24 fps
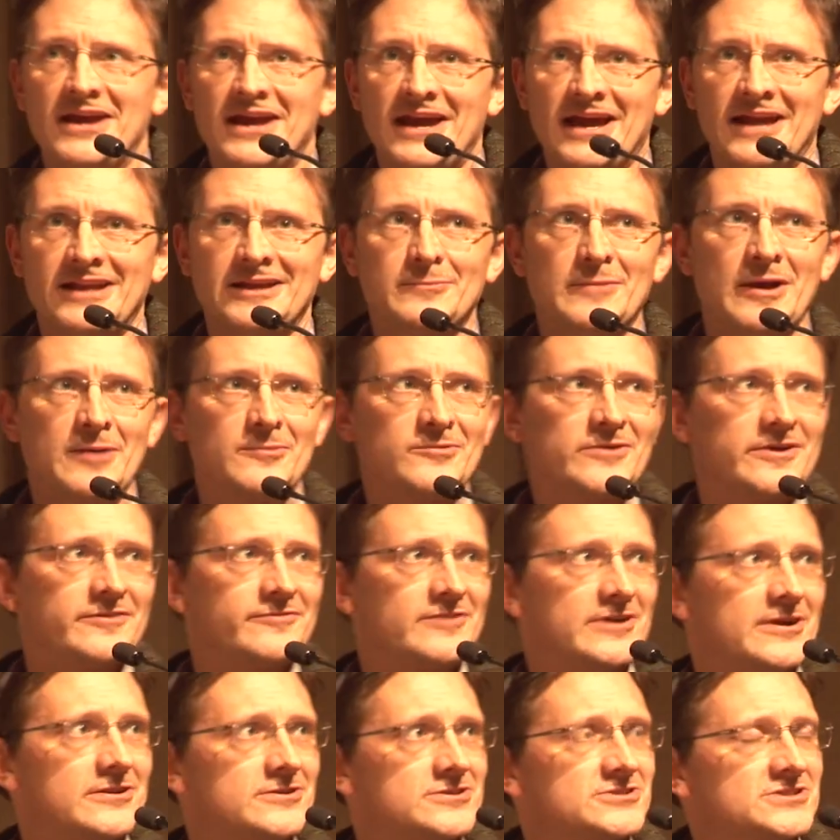any memory of
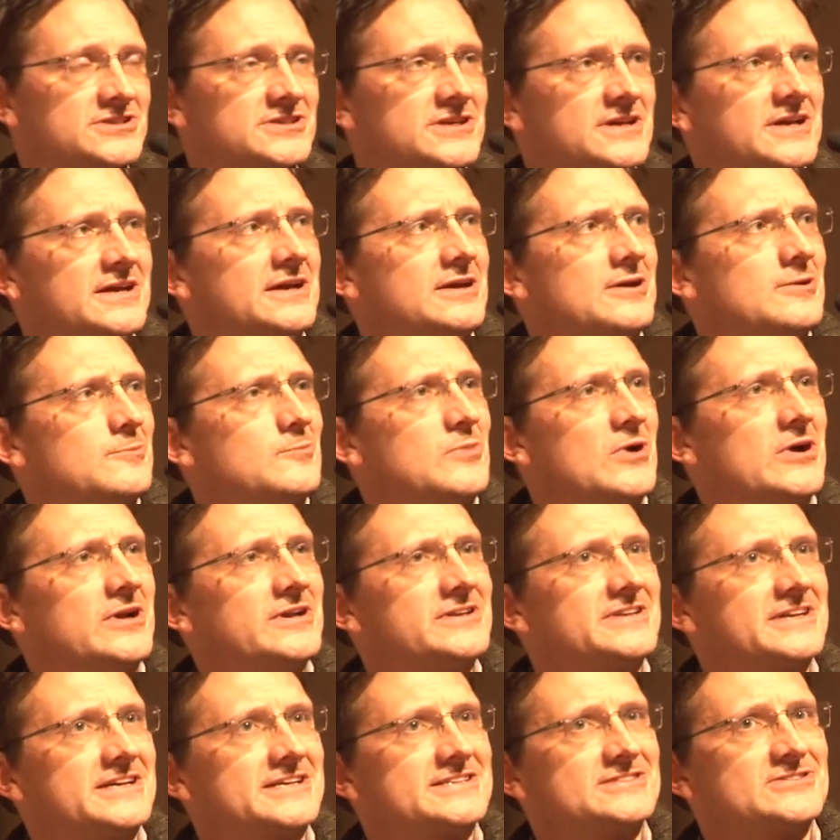Irish
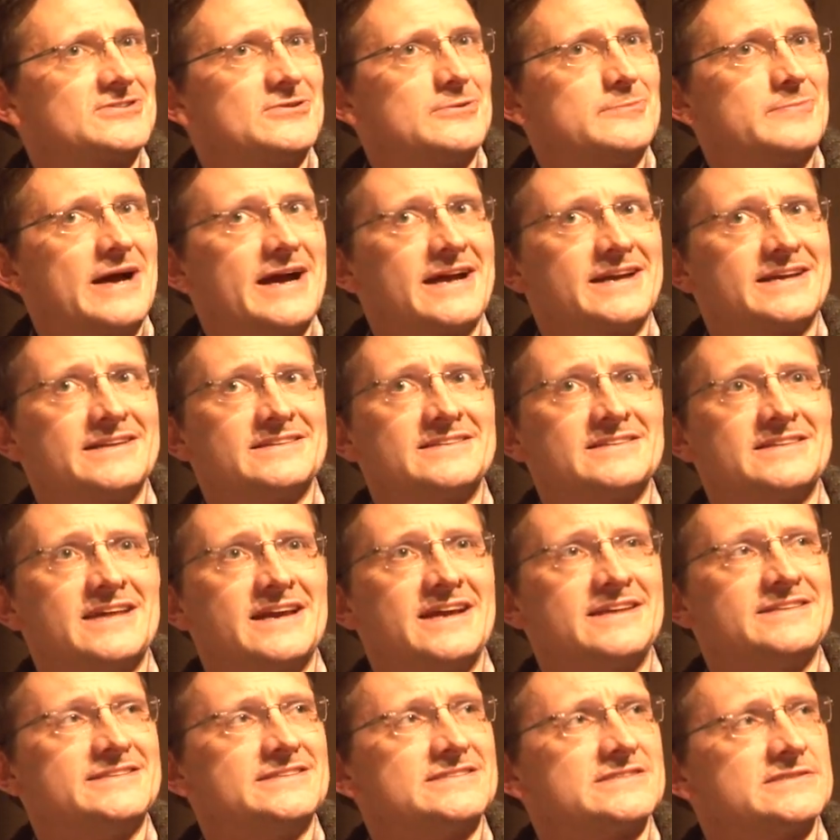politics going back into the
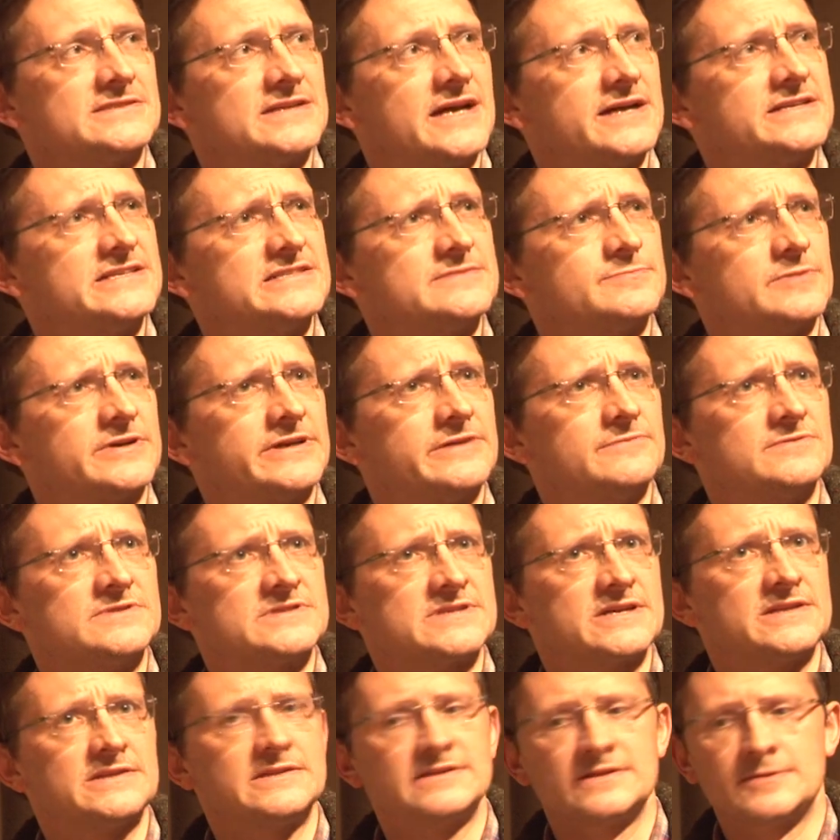80s and 90s, but he was
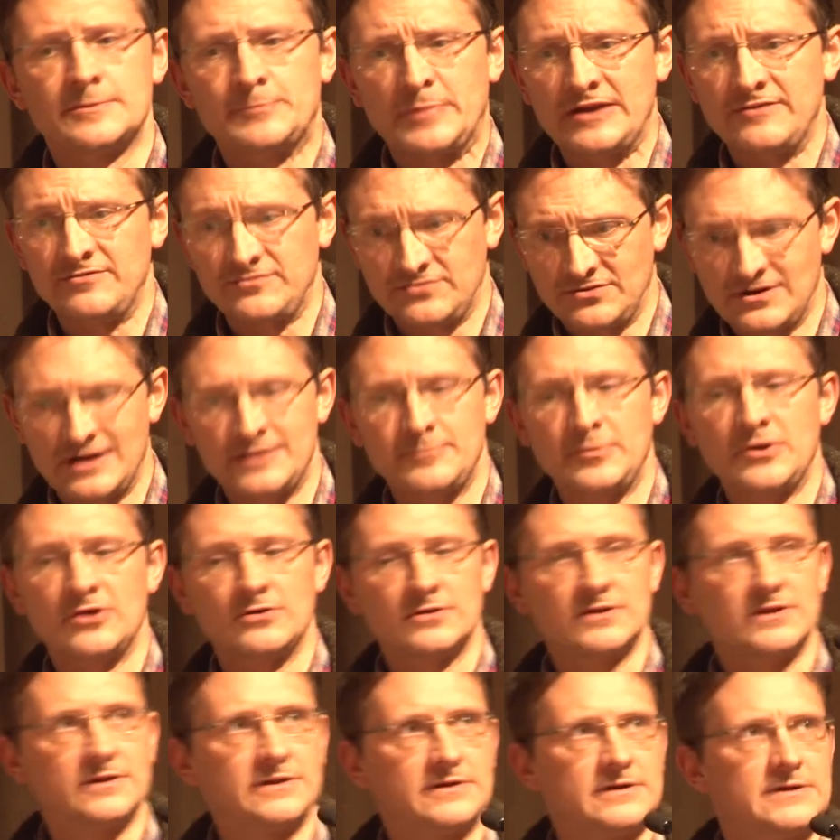in the beef
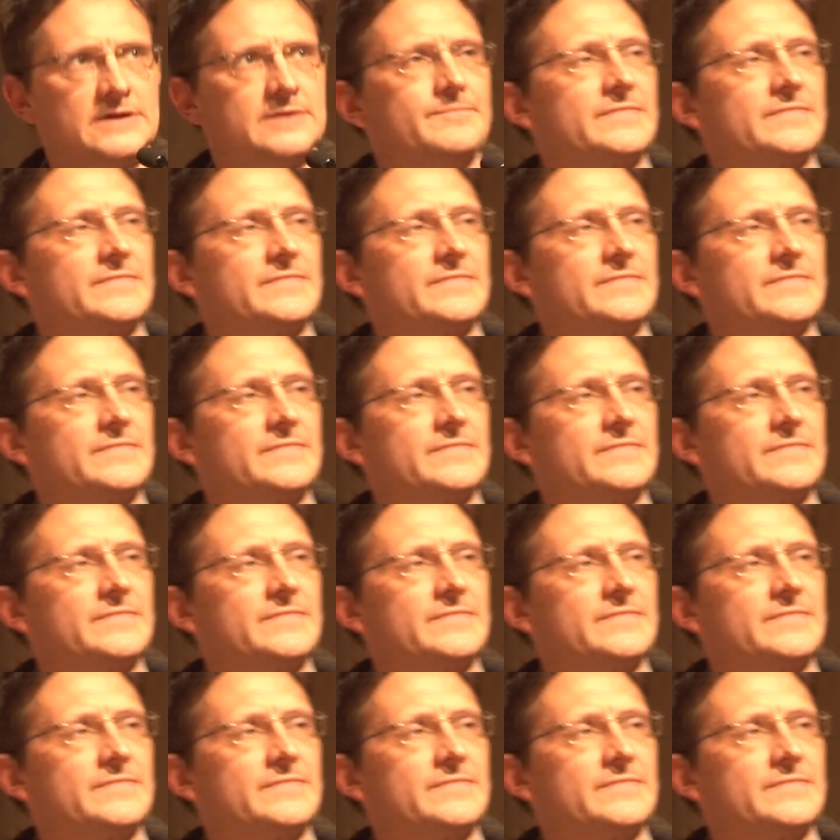tribunal,